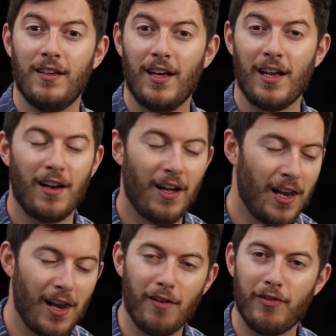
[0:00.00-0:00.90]
And I, I
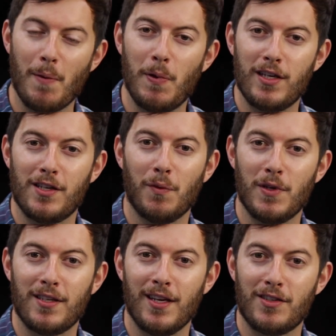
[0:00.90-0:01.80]
love that picture that we
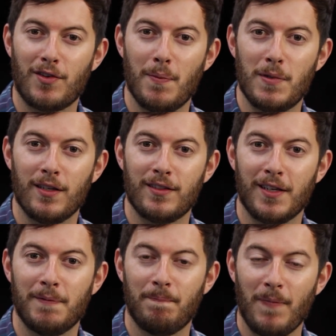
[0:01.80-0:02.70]
see in Scripture.
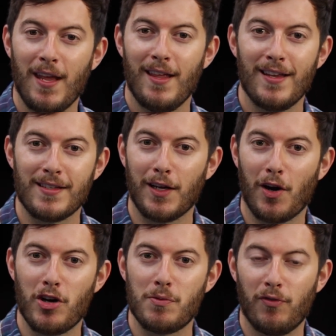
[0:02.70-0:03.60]
So there's an
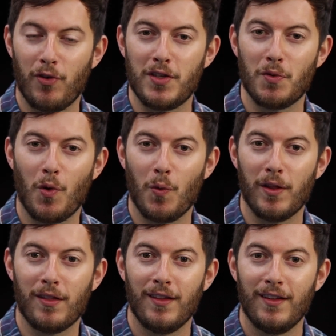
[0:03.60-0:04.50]
encouragement for you to walk
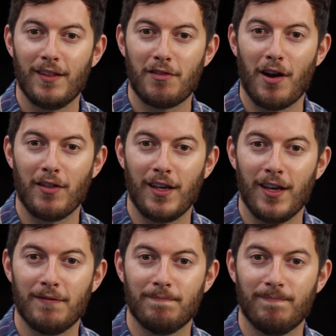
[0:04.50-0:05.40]
with throughout the
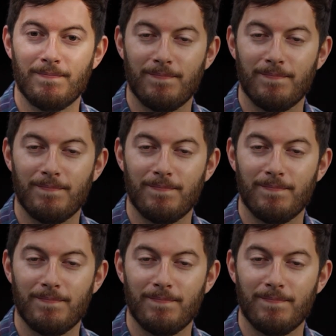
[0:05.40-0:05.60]
year.